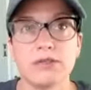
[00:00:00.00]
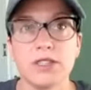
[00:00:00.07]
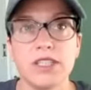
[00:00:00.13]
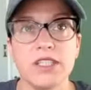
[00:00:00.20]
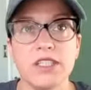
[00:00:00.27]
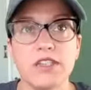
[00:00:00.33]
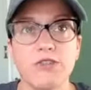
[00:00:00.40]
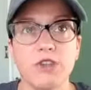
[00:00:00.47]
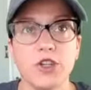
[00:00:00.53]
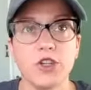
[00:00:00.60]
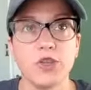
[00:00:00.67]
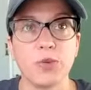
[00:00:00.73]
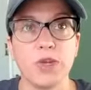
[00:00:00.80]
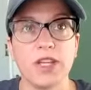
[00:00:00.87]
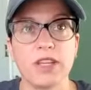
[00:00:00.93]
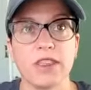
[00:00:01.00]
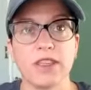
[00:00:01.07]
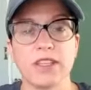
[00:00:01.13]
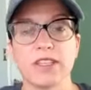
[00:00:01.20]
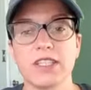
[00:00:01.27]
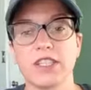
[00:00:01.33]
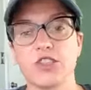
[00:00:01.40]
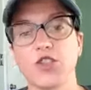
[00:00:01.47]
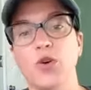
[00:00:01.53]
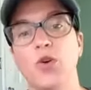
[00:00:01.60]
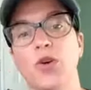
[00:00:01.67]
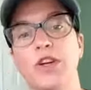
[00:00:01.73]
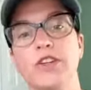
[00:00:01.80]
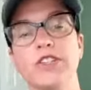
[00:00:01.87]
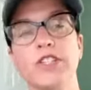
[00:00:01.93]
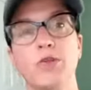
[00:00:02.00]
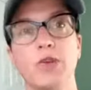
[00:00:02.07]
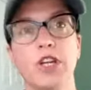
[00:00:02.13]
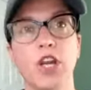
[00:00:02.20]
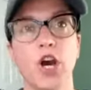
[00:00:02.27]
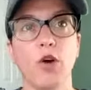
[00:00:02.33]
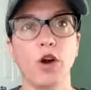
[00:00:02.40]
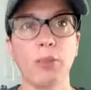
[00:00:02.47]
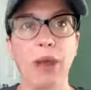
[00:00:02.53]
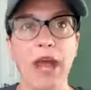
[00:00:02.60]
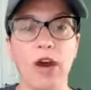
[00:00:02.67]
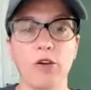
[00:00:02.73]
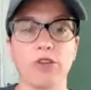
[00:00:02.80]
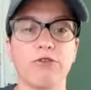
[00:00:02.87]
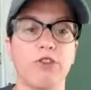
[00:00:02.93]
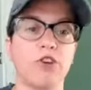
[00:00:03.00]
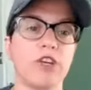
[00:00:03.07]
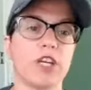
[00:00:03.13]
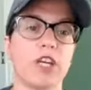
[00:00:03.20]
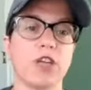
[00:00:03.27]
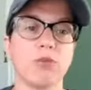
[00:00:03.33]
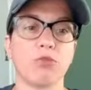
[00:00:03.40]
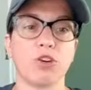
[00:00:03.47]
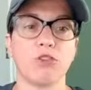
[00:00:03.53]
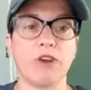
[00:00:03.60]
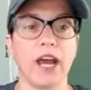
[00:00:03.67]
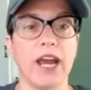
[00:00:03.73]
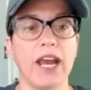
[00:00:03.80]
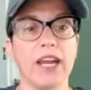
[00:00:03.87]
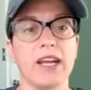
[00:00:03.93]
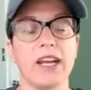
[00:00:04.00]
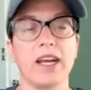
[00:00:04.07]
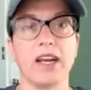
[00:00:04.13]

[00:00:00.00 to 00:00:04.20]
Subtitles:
is filled with essential oils that we know are powerful and can provide